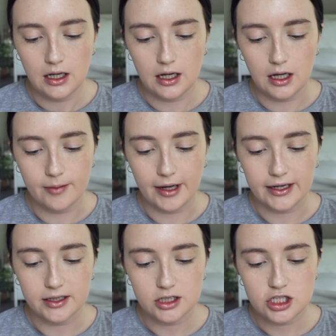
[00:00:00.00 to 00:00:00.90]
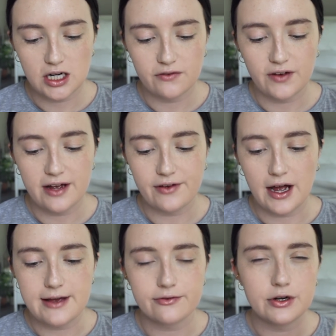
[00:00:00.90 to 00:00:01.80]
I got the shade 5
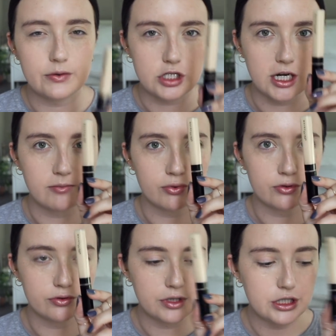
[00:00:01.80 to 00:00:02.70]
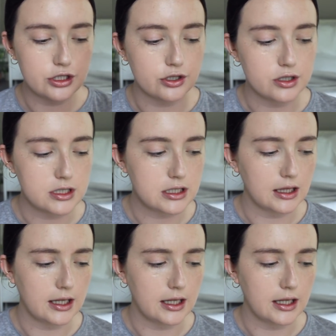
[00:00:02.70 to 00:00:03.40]
Ivory, which I'm pretty sure is the